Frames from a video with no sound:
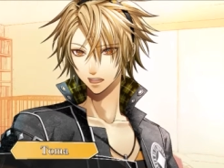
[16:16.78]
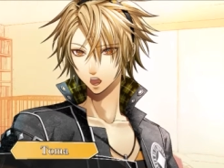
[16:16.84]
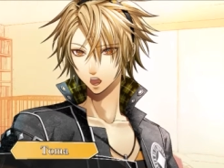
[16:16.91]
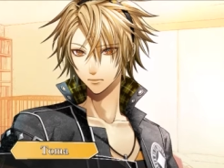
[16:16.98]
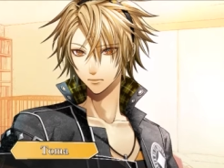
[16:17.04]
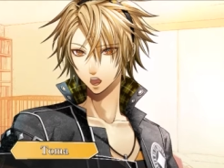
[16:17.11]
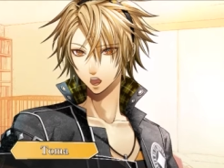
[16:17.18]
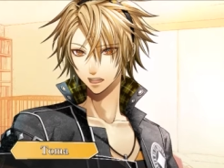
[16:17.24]
The
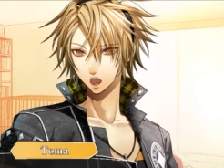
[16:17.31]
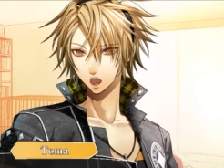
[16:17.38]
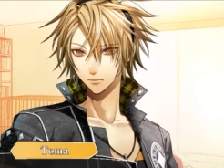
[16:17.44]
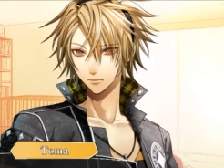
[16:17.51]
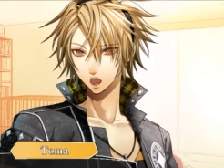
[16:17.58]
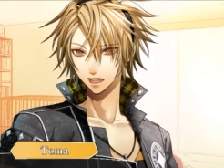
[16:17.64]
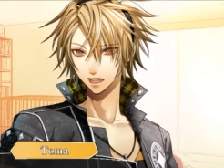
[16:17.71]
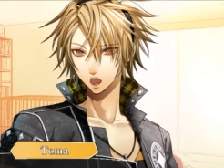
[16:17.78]
landlord
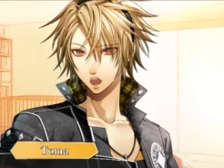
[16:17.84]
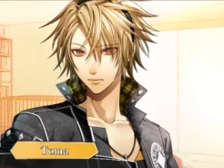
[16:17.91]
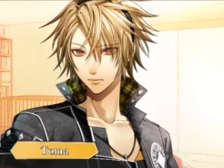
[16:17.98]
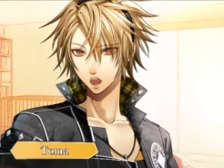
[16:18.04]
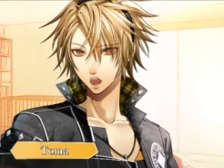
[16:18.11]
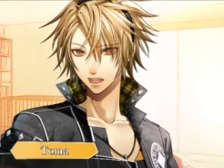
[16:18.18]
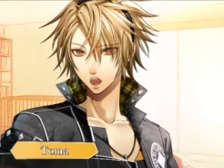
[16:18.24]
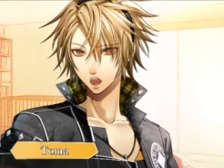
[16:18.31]
says he knows
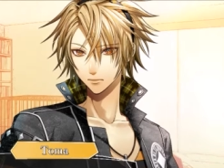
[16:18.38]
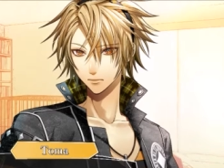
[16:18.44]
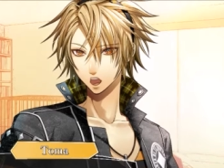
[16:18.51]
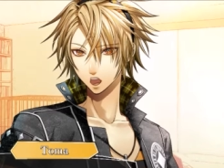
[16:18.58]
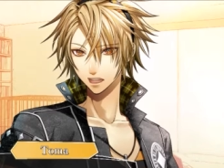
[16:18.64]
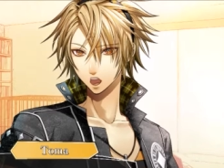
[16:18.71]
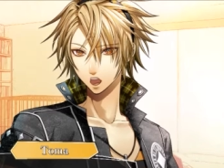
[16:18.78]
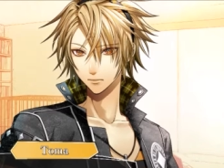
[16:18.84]
you can't
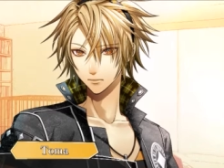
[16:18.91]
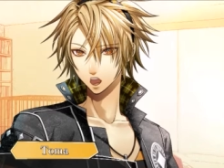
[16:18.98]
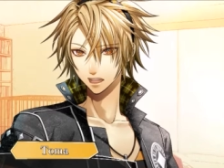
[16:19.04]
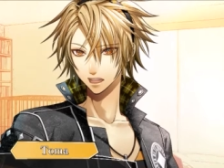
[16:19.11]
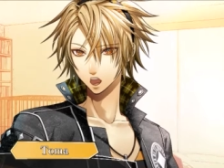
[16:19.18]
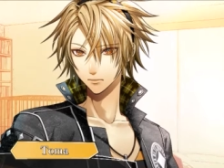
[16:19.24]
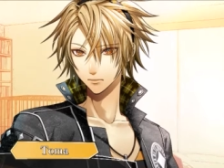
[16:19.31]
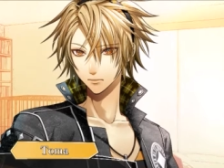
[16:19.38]
help it
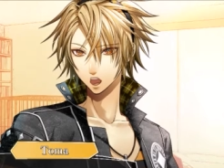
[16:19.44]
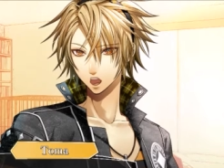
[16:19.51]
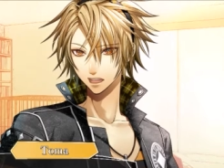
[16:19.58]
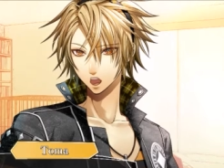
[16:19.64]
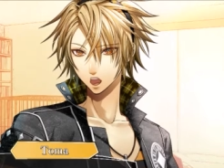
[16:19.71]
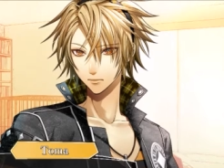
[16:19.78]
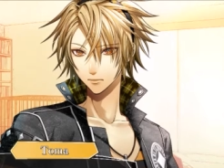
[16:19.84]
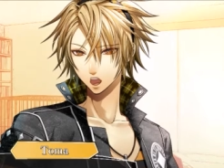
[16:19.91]
since they're
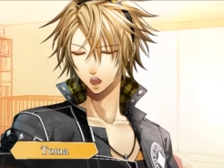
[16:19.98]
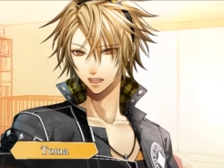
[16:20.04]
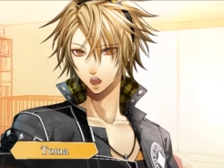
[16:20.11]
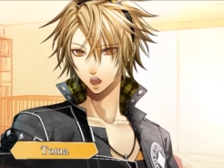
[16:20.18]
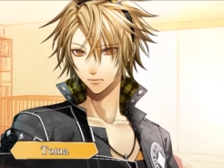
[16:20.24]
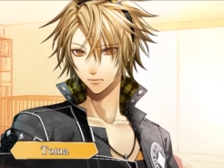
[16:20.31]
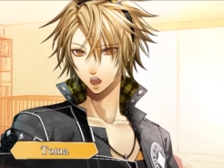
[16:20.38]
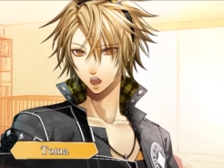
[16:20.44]
all just
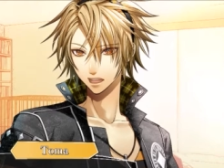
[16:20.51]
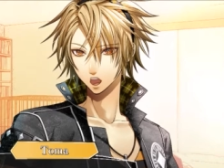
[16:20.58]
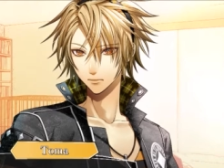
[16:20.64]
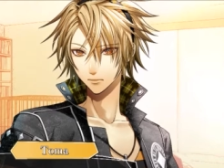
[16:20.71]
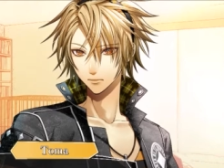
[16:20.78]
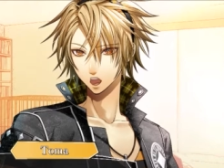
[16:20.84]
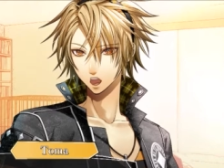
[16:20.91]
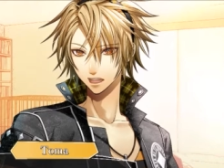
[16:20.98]
bad
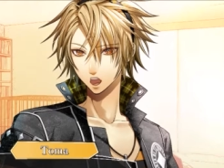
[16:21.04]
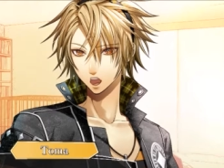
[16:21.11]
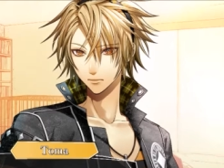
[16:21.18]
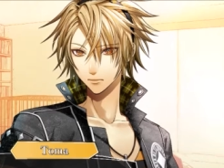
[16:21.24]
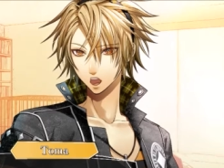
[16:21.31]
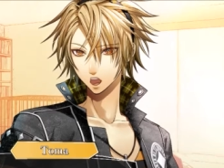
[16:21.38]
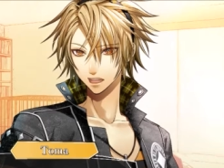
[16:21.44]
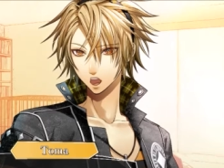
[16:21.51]
pranks, but at
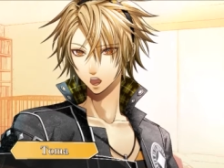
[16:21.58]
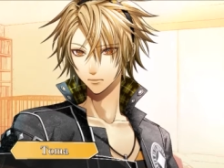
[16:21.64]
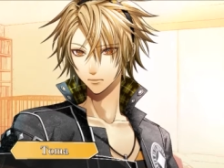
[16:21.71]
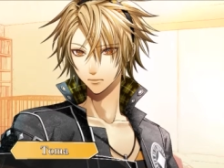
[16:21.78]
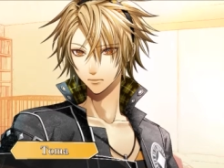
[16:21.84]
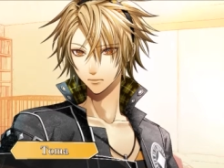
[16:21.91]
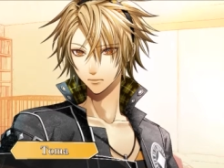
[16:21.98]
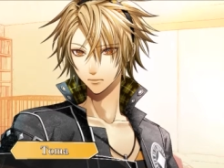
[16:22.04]
this rate,
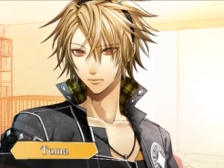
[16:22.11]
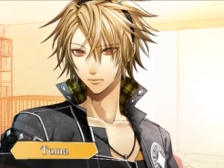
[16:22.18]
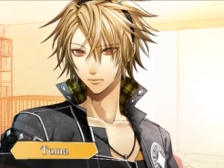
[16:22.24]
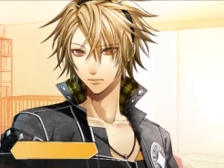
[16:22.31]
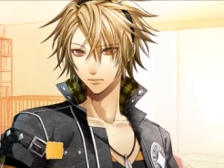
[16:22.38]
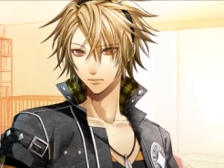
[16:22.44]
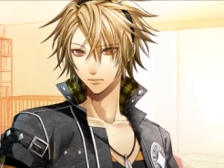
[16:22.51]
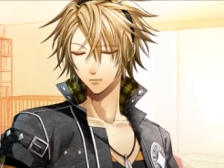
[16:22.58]
you'll have to
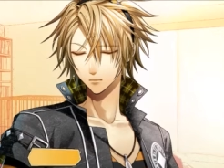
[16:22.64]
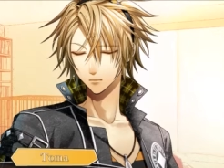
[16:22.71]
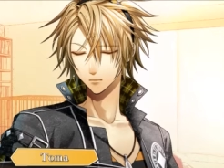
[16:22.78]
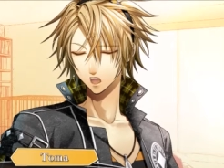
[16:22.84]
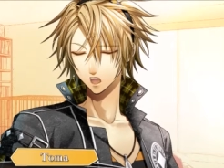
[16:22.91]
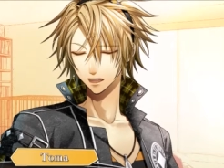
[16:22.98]
leave.